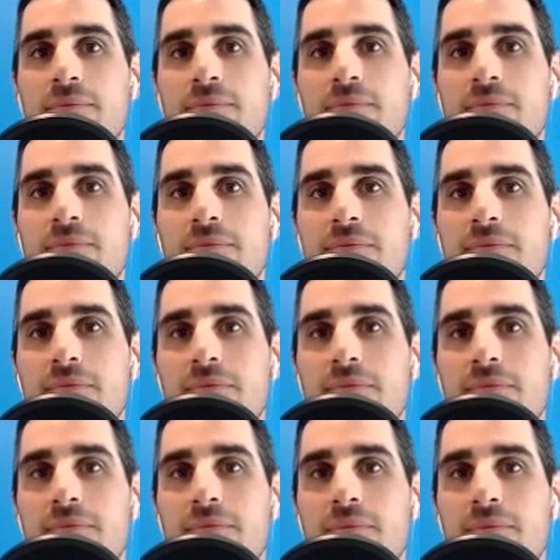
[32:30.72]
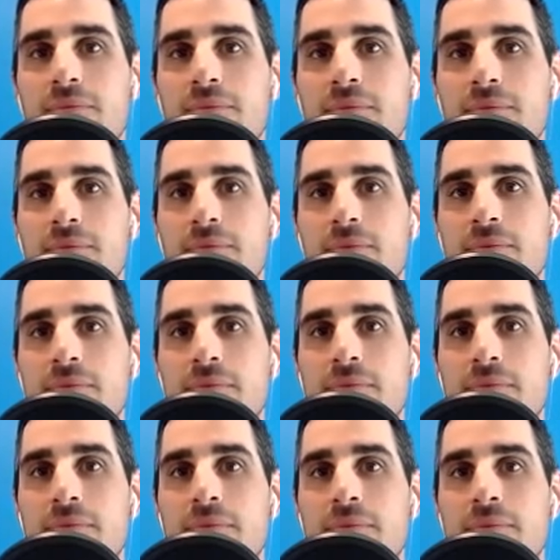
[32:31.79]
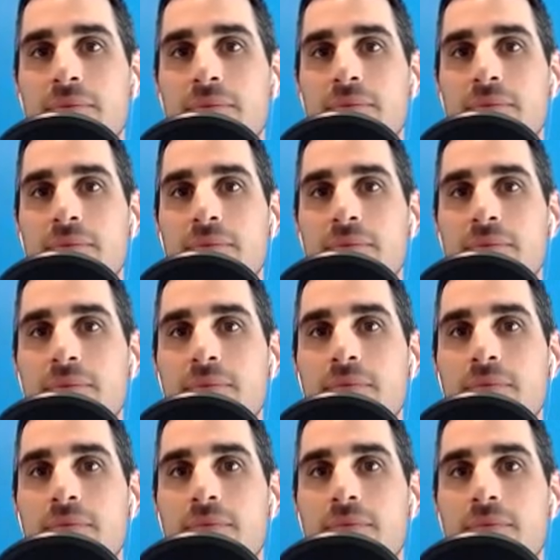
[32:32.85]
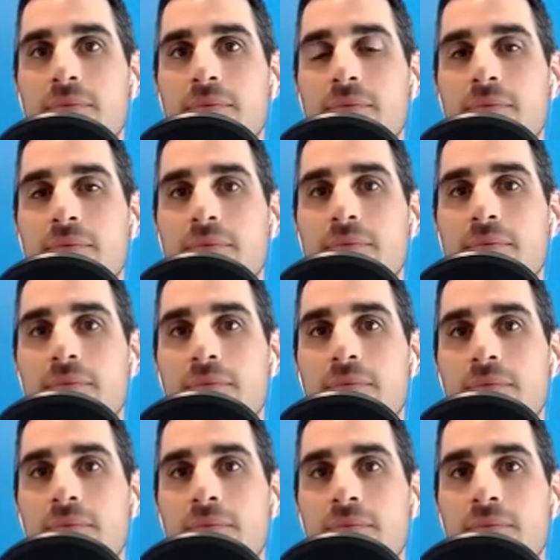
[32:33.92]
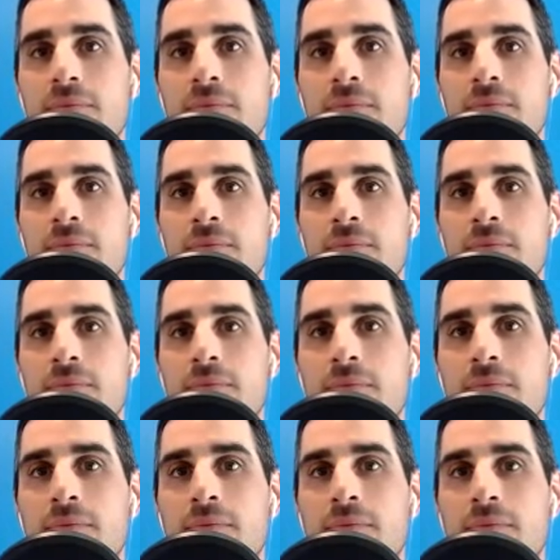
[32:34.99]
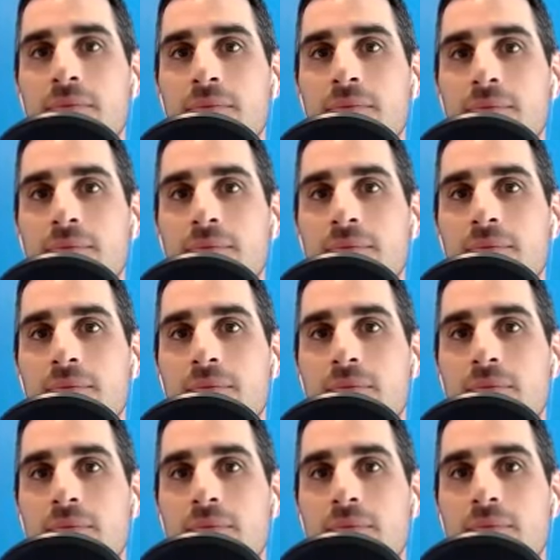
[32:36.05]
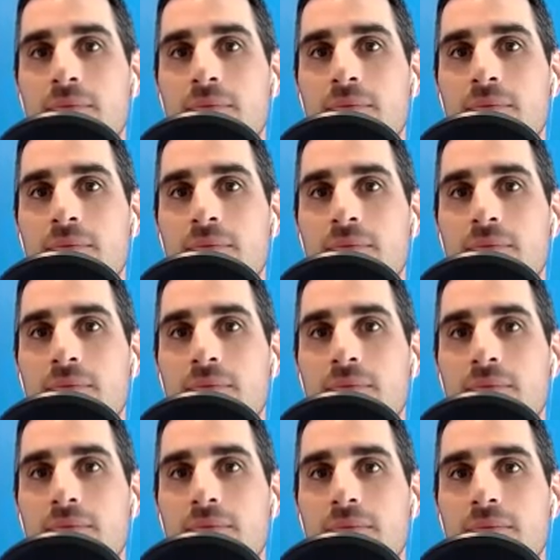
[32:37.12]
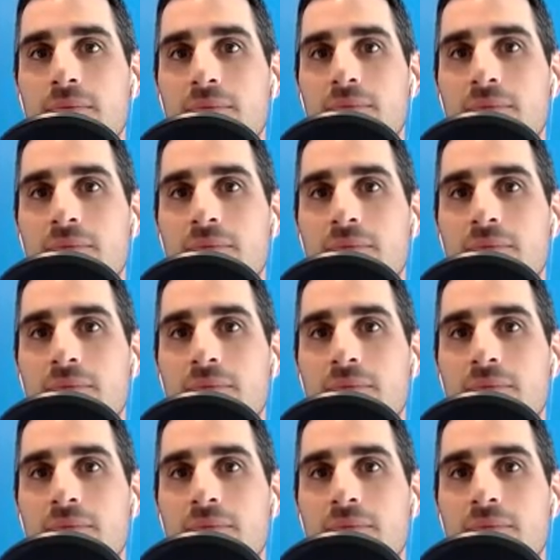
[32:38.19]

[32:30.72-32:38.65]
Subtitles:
This person isn't speaking.